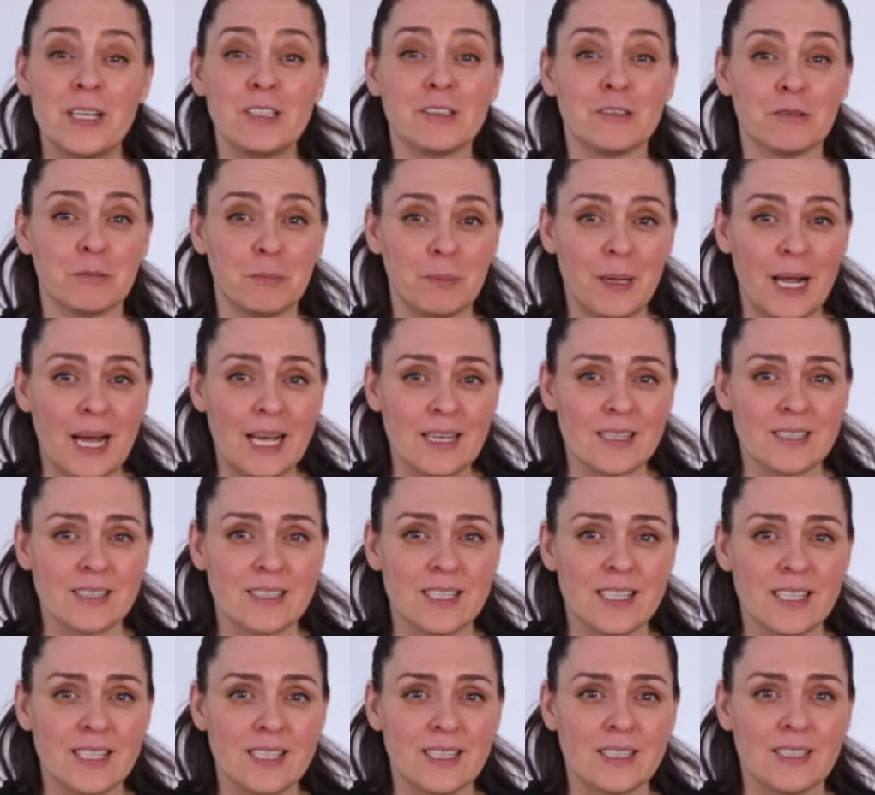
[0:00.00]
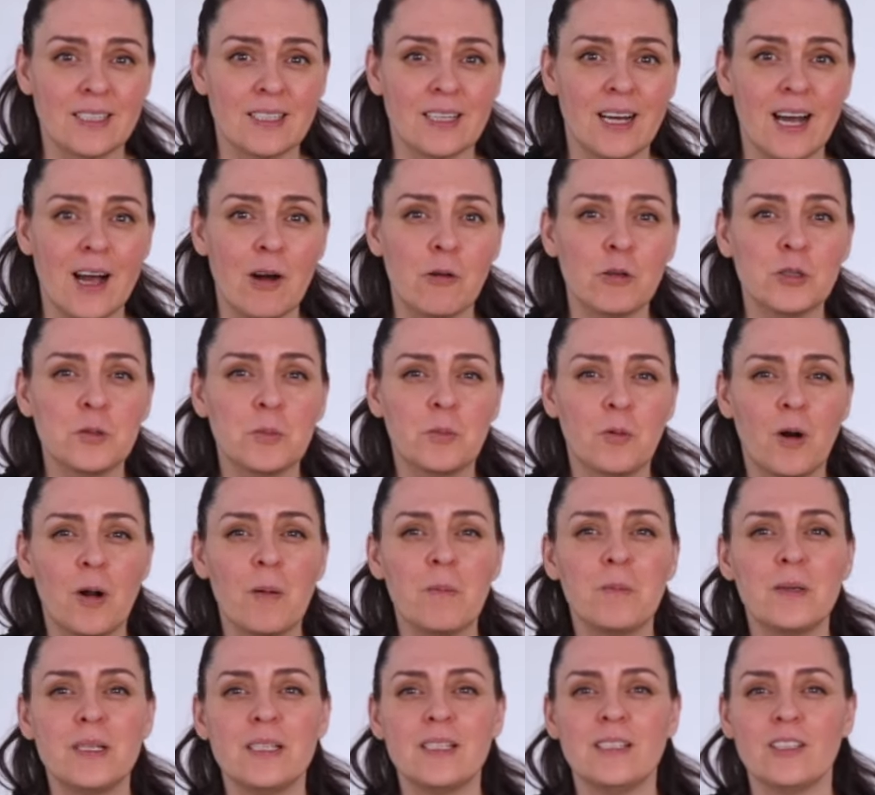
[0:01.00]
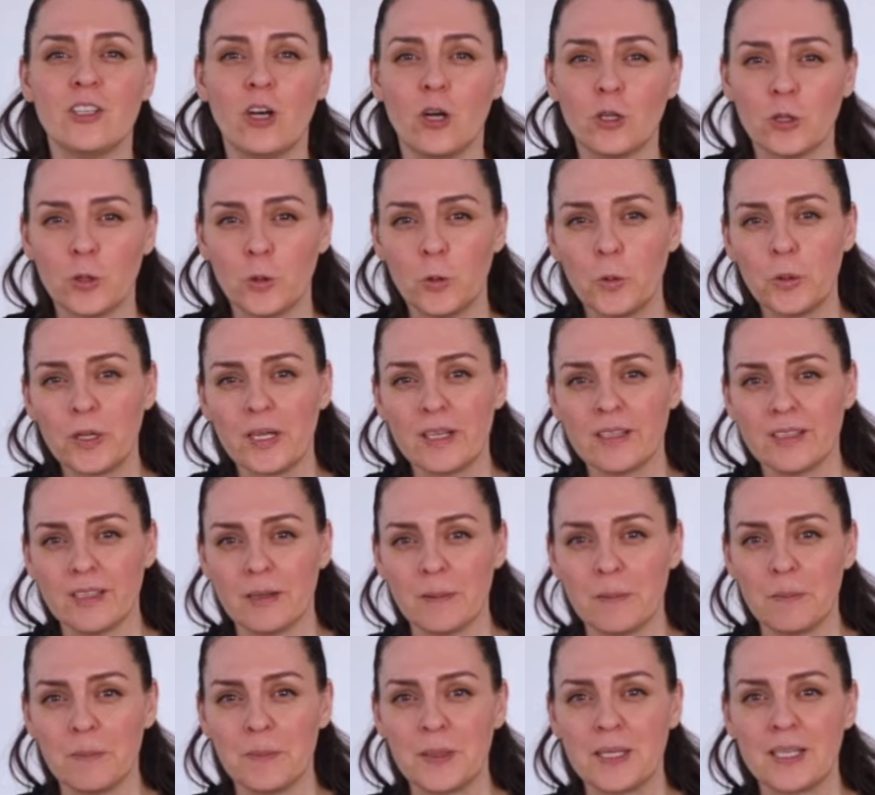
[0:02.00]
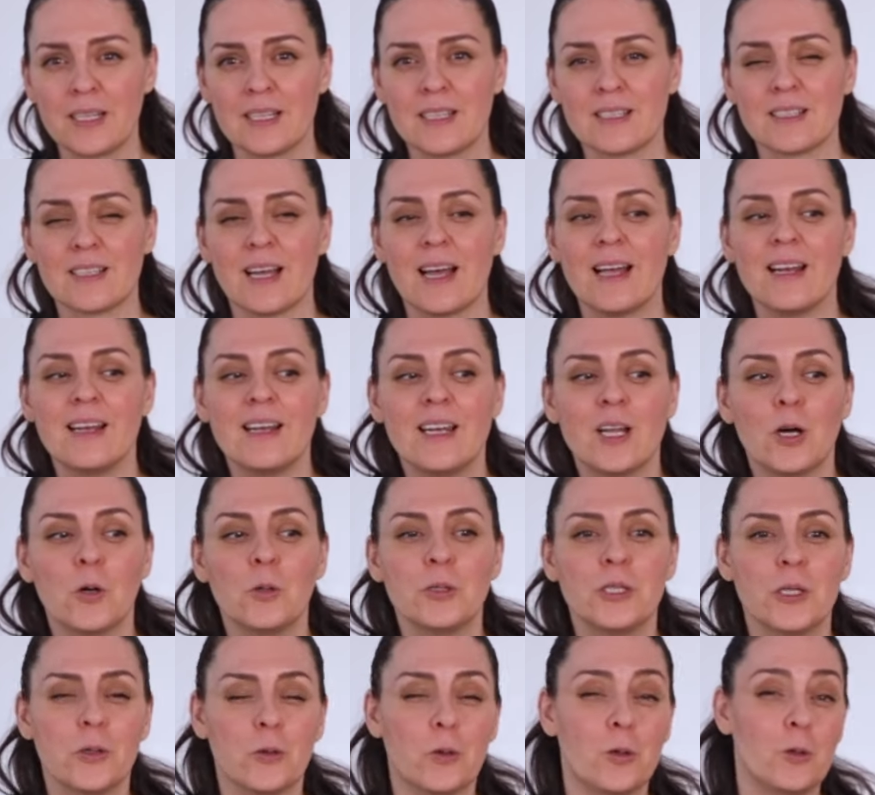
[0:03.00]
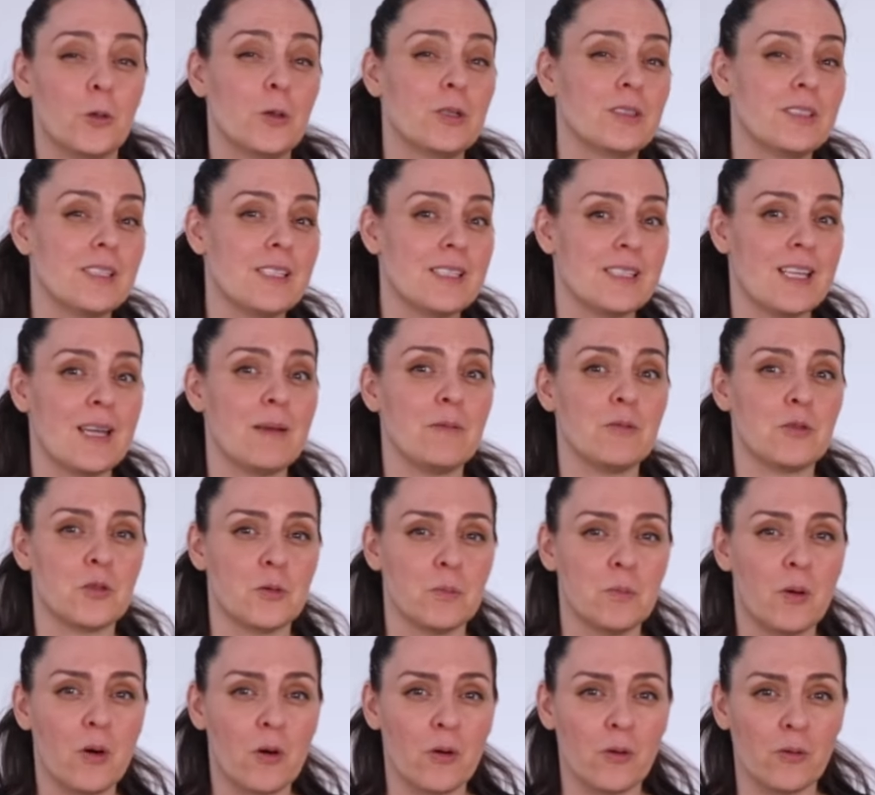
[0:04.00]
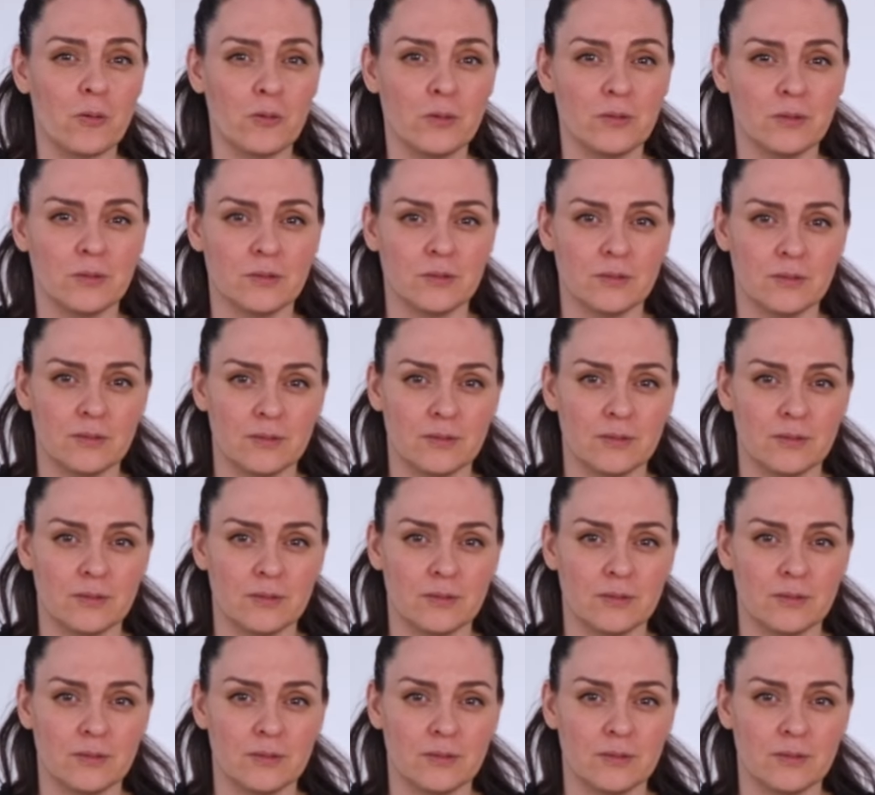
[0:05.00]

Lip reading: made of plastic, I would probably not look at them because I know they will look the same tomorrow.